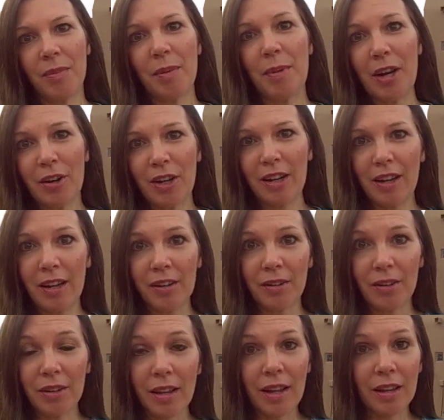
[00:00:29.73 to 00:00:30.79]
American
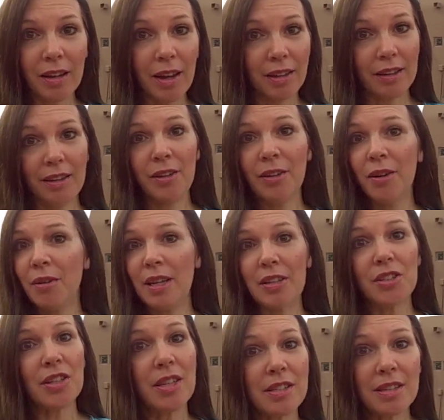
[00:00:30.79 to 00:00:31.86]
Idol? And
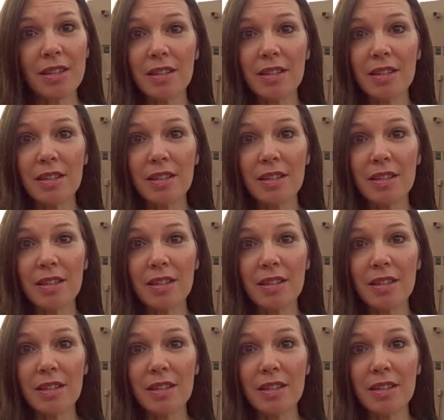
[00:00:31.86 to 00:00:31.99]
it just